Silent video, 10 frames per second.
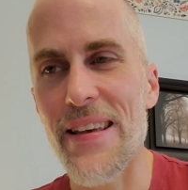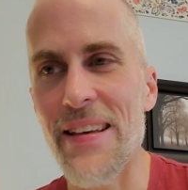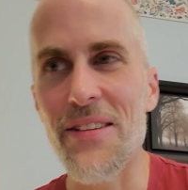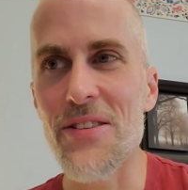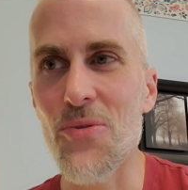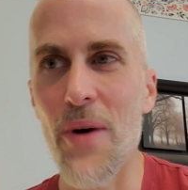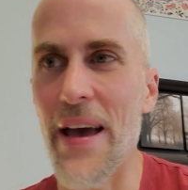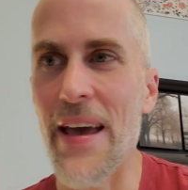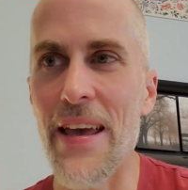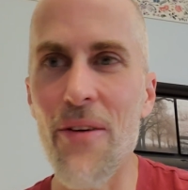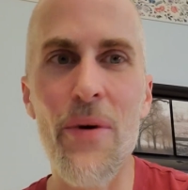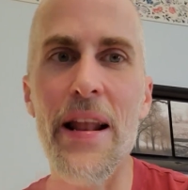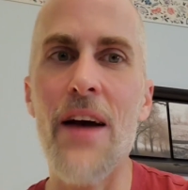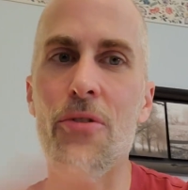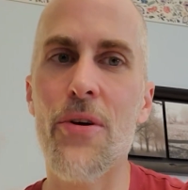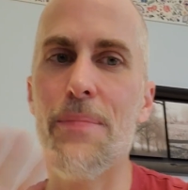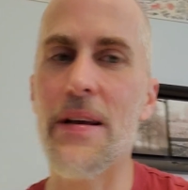England's way whenever it